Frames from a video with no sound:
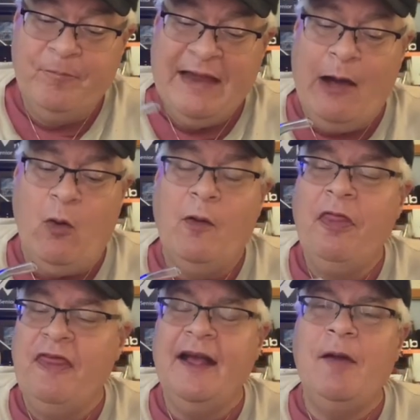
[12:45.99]
Now,
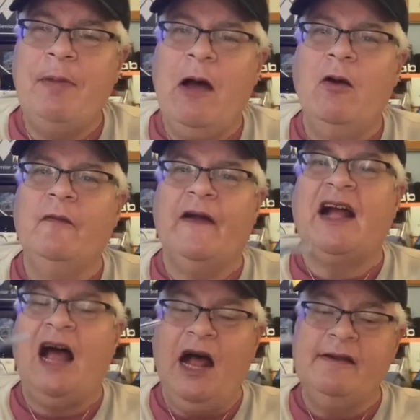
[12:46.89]
think about the
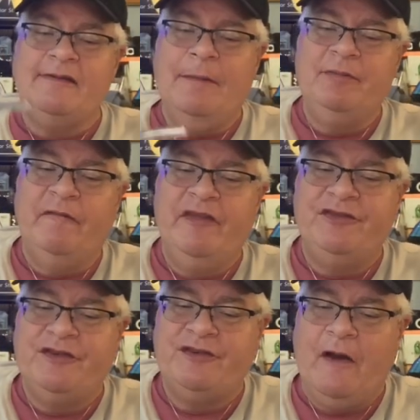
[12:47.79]
concept of
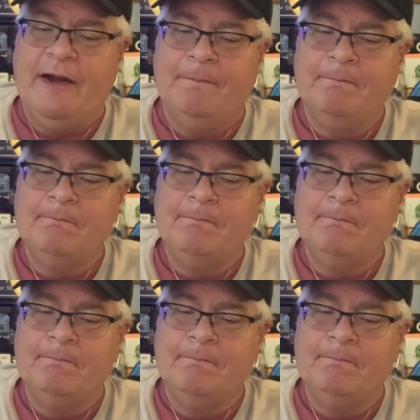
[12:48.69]
this design.